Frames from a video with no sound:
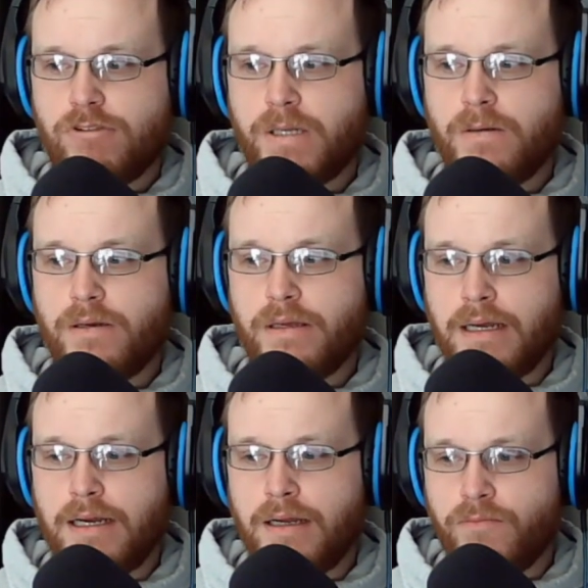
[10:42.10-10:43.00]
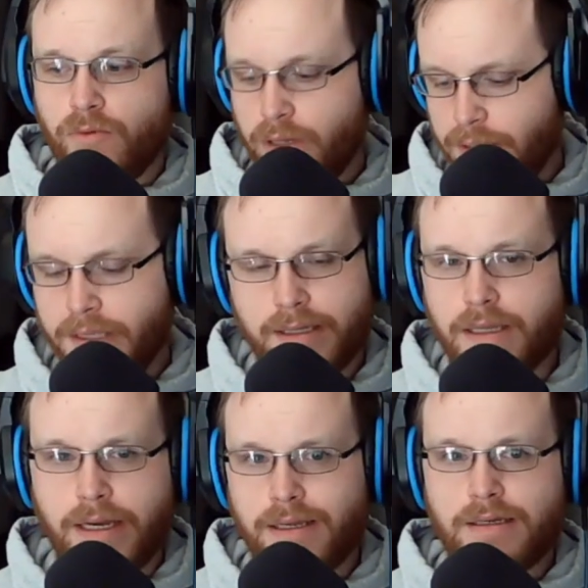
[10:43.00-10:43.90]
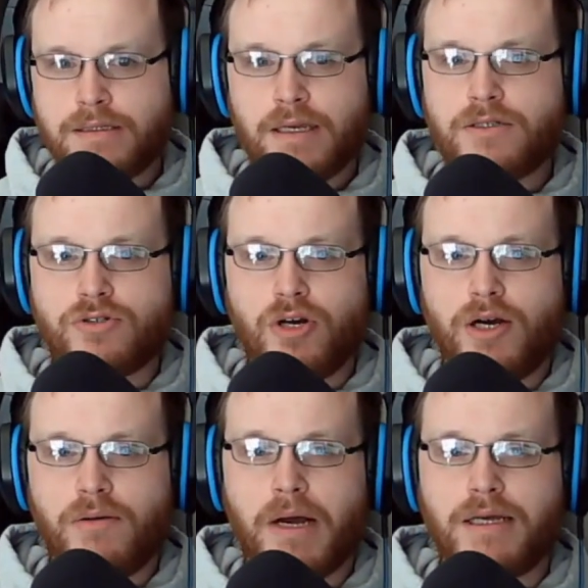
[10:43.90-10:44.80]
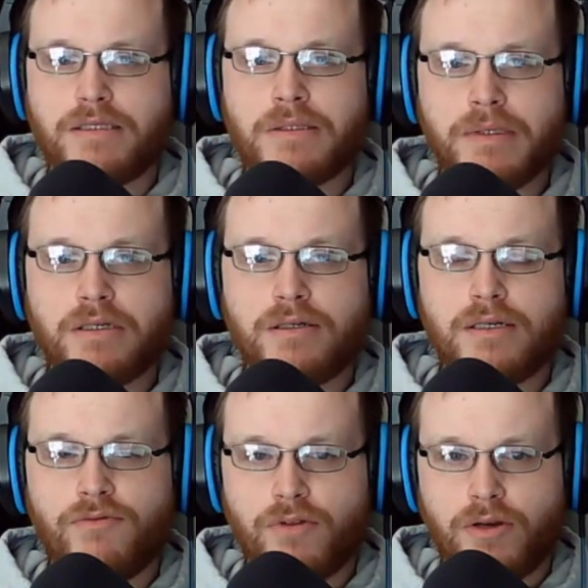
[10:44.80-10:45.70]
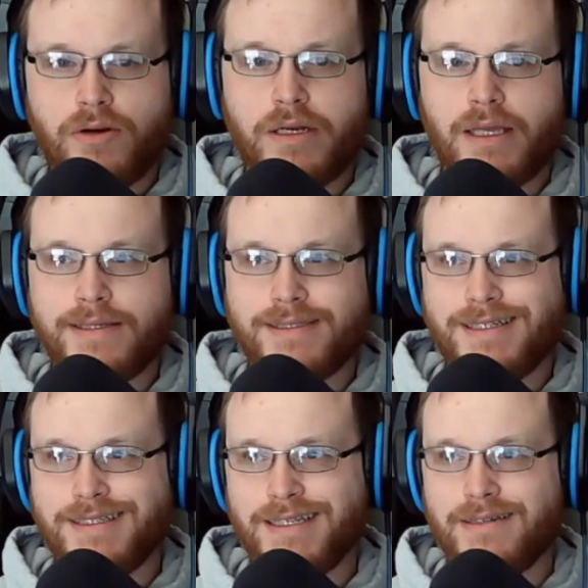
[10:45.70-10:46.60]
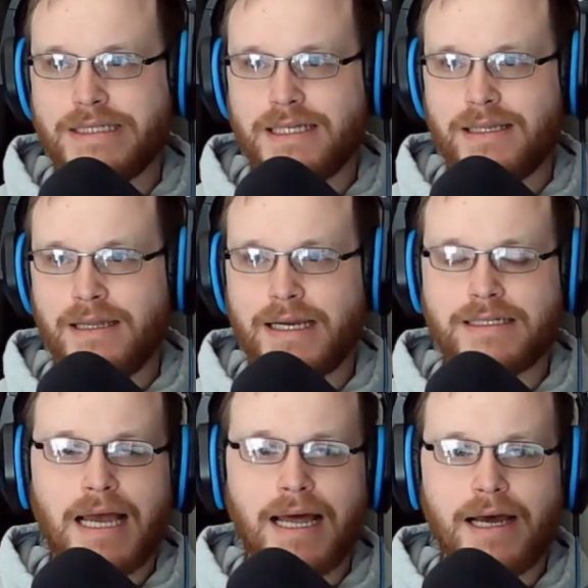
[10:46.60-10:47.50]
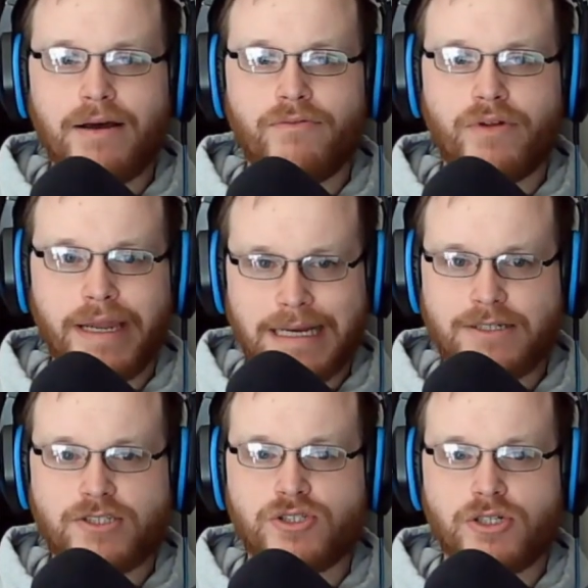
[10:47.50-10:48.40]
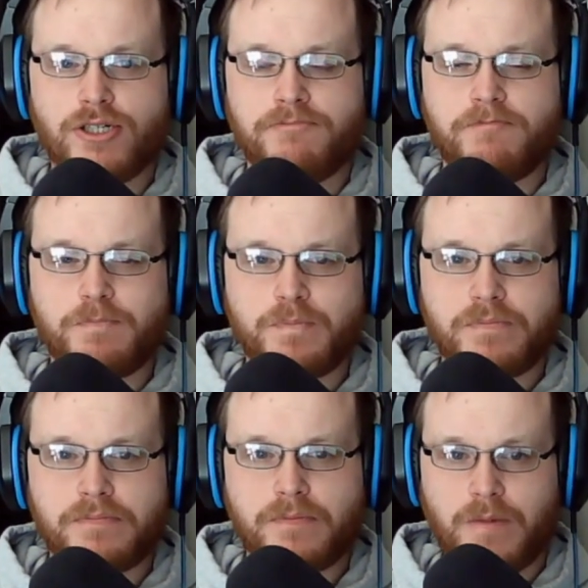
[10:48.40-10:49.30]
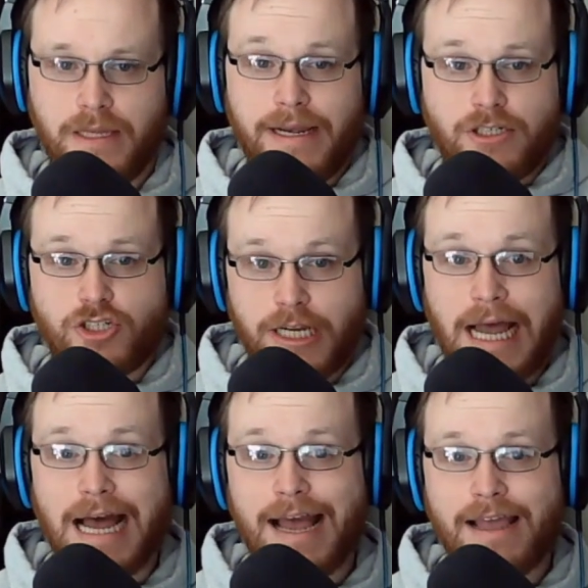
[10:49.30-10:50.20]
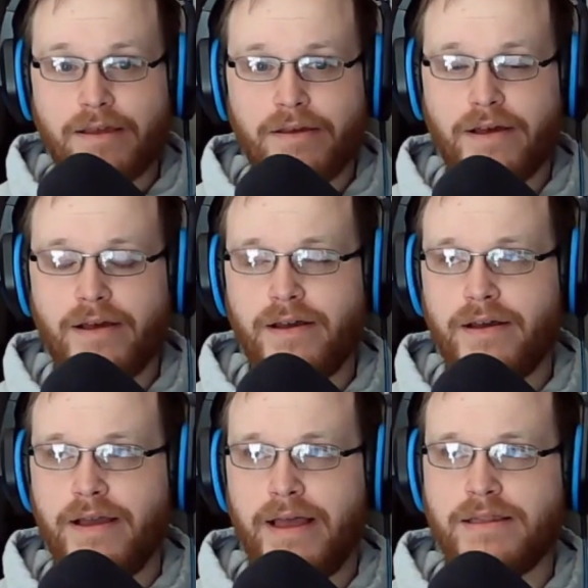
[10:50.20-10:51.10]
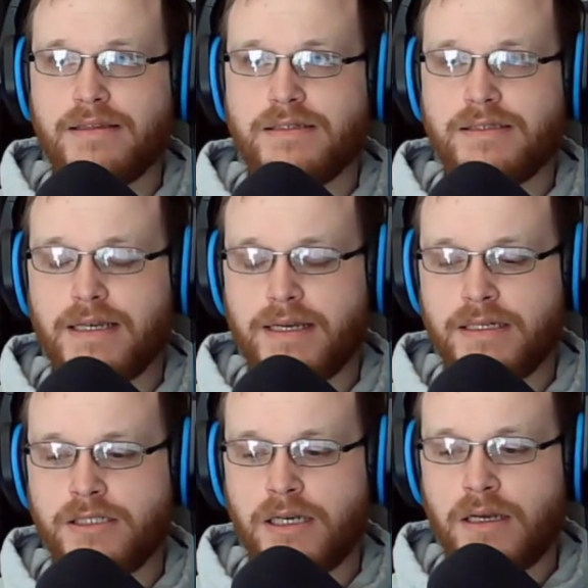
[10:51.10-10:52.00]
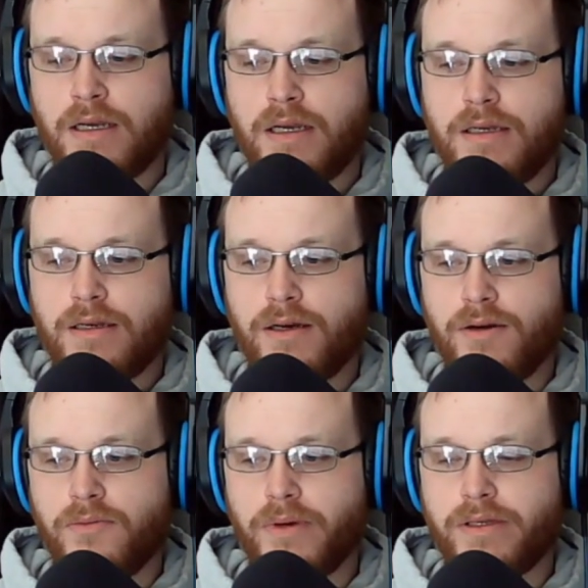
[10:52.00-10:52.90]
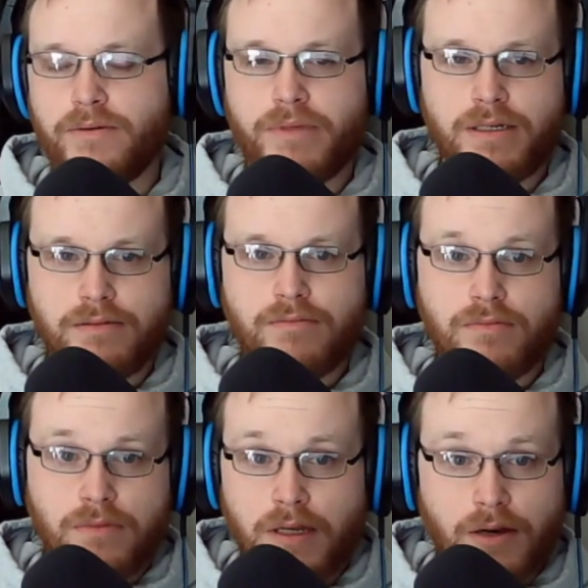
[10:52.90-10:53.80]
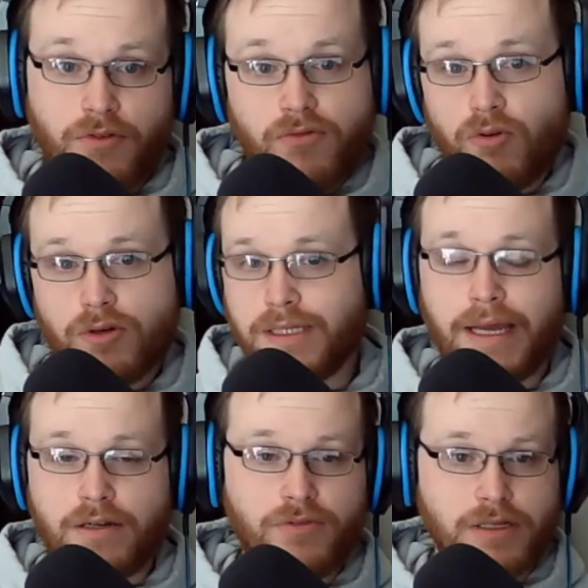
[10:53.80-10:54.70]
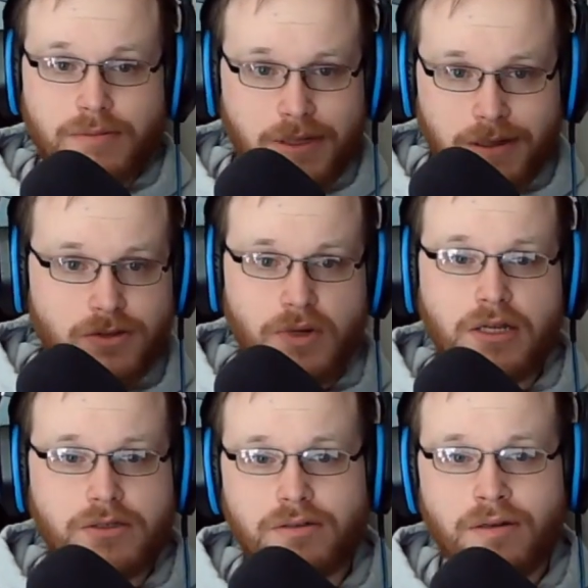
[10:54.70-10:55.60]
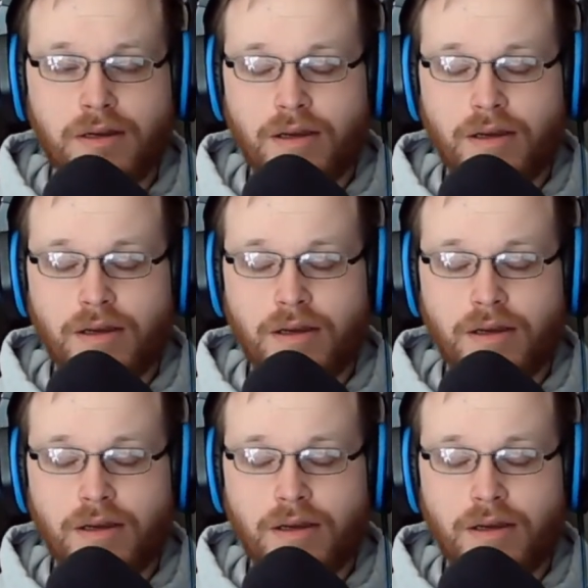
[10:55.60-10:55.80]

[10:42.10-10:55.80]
yeah, I really think that that is a strong possibility for the Hurricanes. They seem to like to have an extra guy at this stage, you know, whether it be, you know, for forwards and defensemen, because we also